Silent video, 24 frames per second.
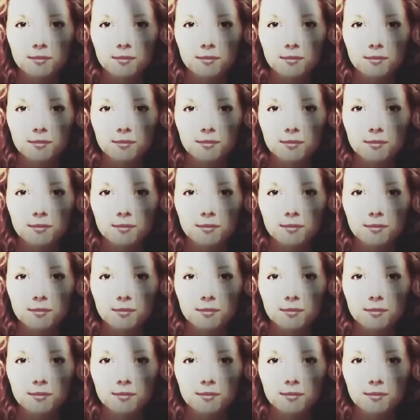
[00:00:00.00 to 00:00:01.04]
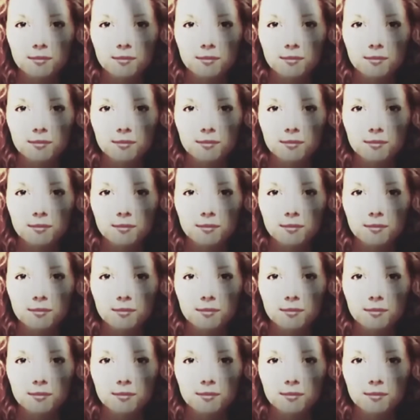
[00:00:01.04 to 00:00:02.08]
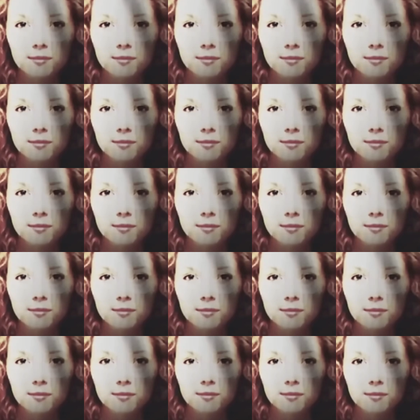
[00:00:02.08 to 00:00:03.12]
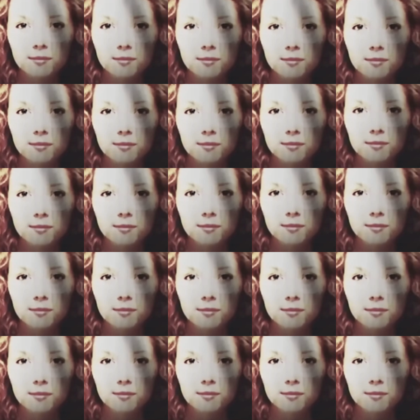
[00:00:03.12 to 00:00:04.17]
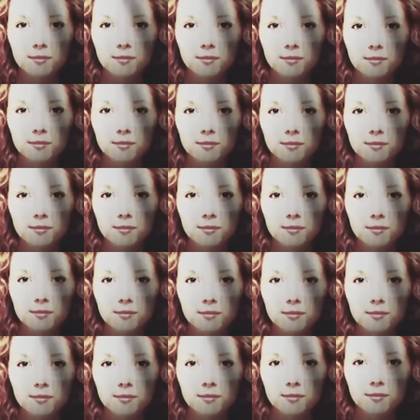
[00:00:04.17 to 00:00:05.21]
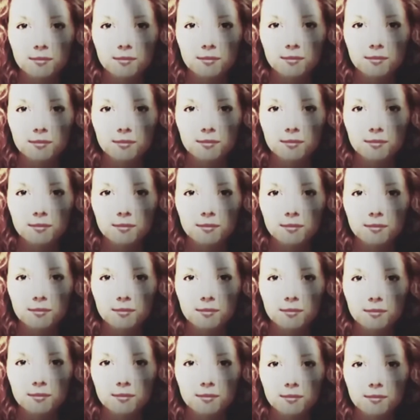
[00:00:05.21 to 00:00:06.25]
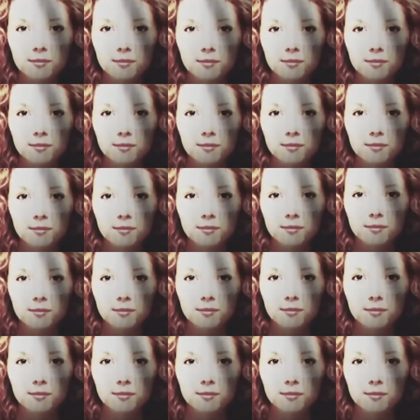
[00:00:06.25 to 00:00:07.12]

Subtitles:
No words are spoken by the person on screen.